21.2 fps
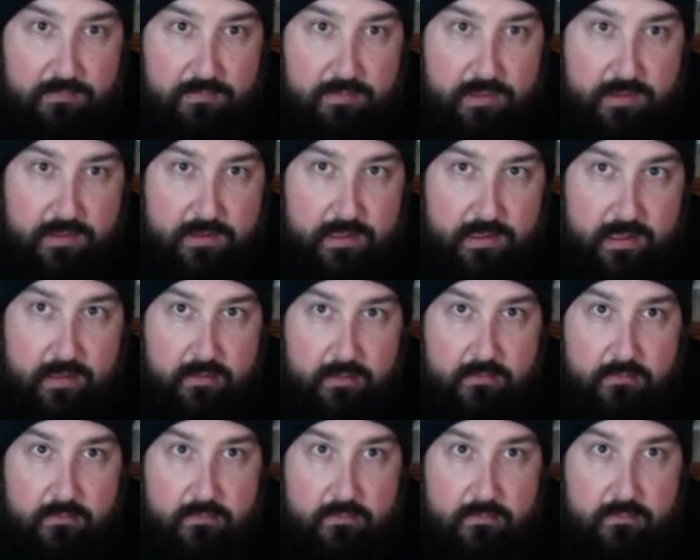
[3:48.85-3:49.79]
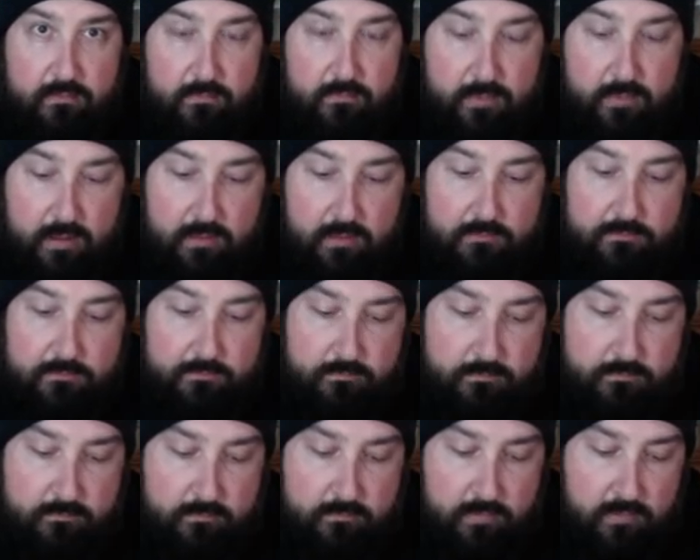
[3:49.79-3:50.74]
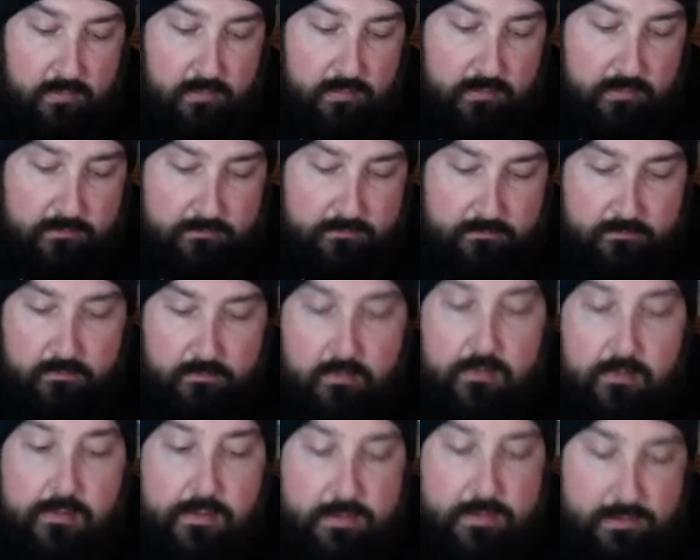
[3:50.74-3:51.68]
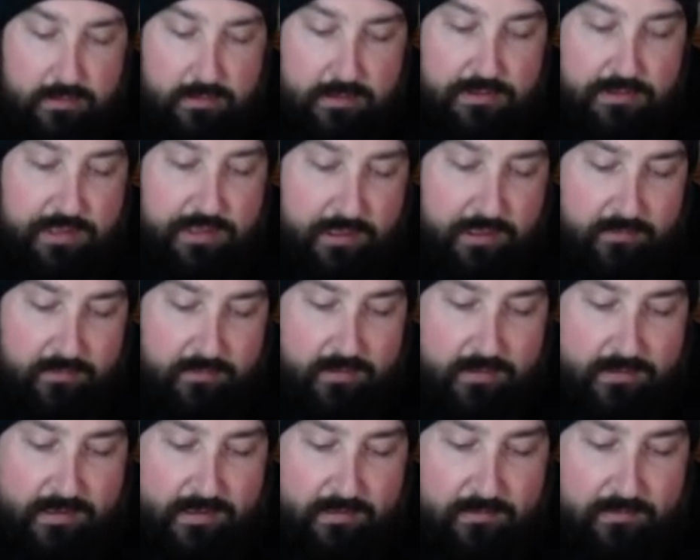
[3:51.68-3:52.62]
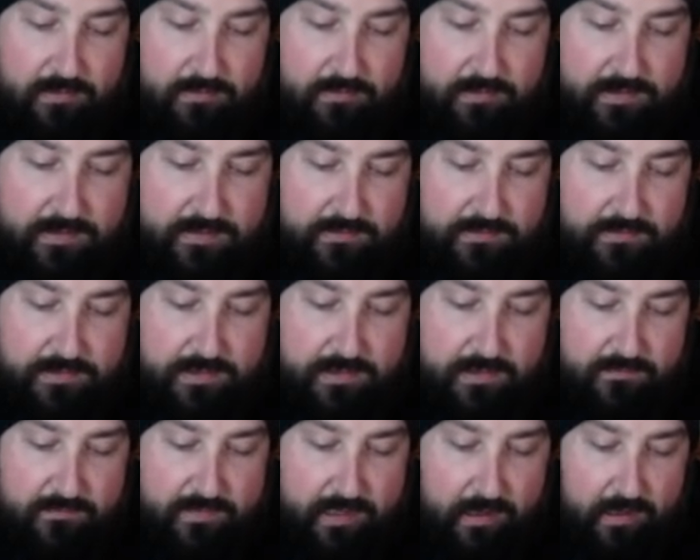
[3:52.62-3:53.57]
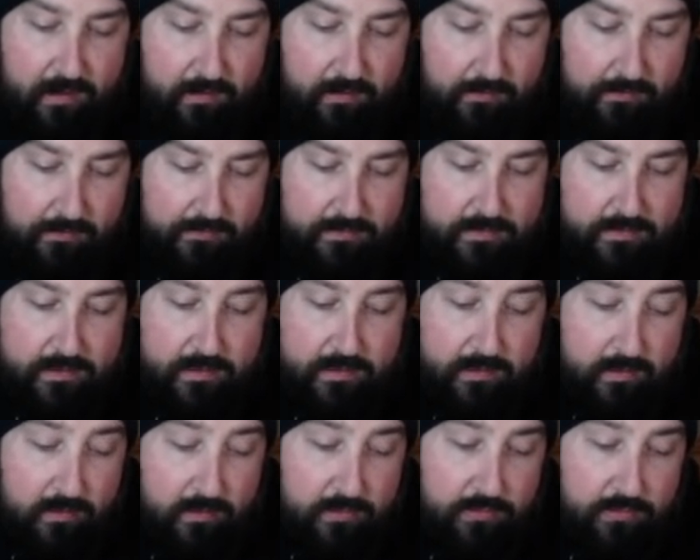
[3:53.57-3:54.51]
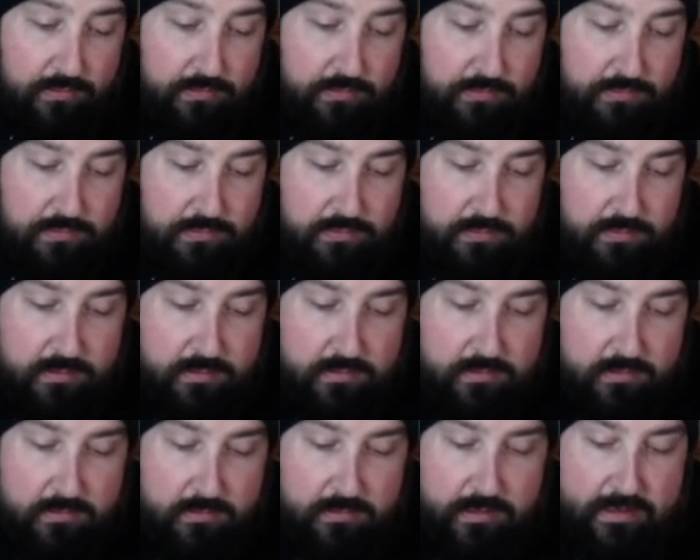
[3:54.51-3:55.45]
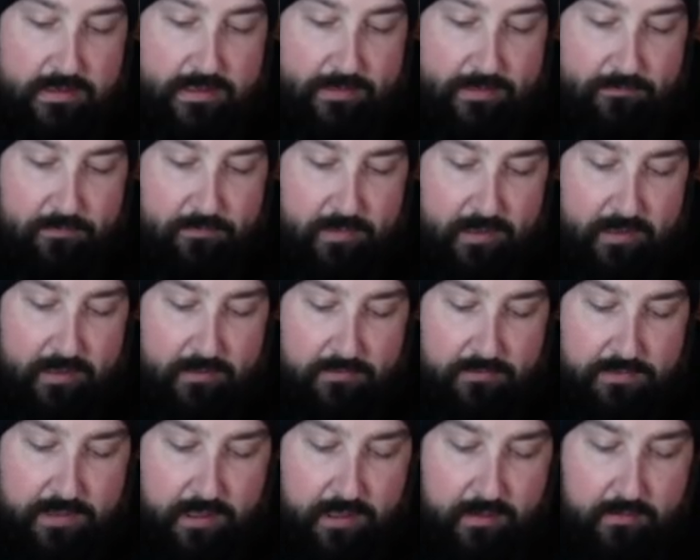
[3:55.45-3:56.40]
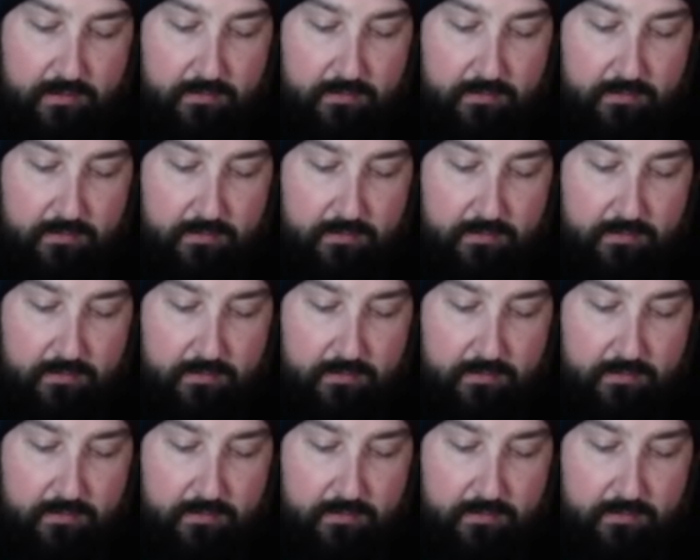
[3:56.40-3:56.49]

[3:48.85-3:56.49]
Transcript: What do you think? Well, hold on. Let's check around and see where the research stuff's at. Ooh, these haven't been killed yet.